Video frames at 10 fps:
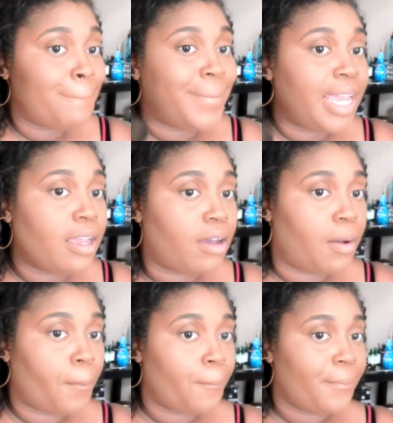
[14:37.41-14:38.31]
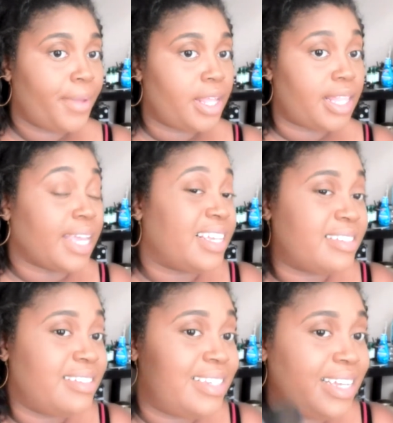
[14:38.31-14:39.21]
bam, like
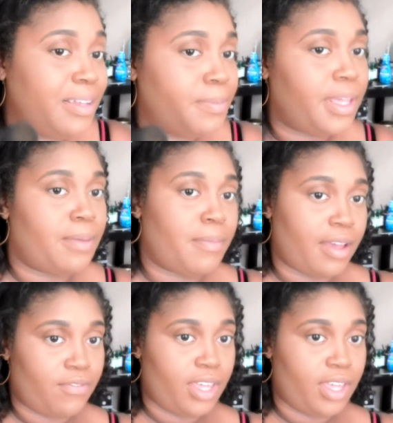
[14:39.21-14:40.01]
it's deep in my